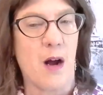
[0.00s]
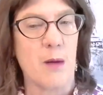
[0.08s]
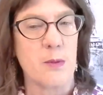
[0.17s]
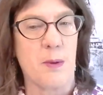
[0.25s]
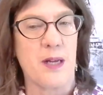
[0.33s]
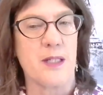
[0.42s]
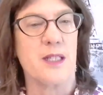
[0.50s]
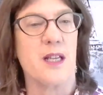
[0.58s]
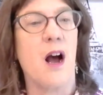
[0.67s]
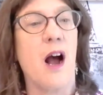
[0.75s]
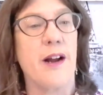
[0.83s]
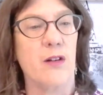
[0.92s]
an ops boss
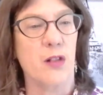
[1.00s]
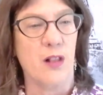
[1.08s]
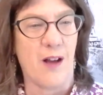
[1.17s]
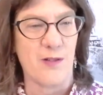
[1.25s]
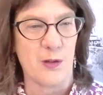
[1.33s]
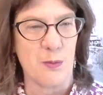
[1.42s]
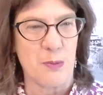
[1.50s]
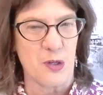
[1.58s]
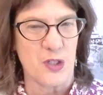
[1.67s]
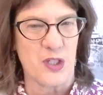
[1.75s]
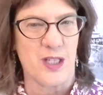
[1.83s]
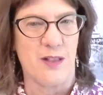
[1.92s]
is a higher level
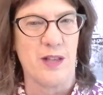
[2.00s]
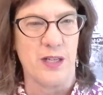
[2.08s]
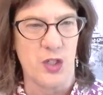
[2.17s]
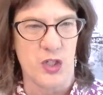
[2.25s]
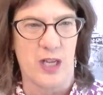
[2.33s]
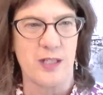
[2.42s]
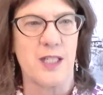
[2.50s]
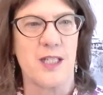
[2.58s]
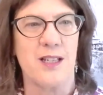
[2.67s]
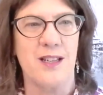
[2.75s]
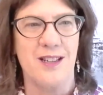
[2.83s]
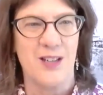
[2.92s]
person than
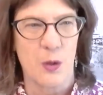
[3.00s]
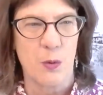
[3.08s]
just